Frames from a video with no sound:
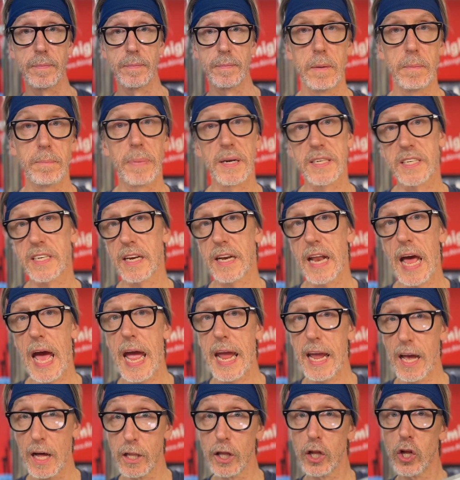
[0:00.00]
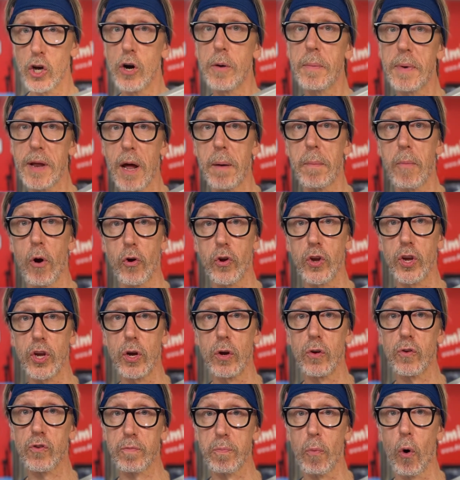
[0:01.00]
but today aluminum are
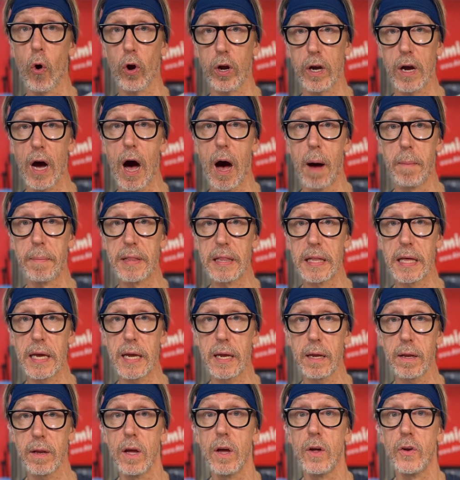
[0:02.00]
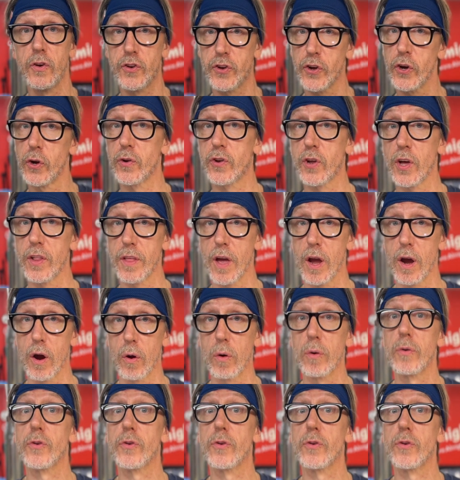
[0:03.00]
used more commonly due to their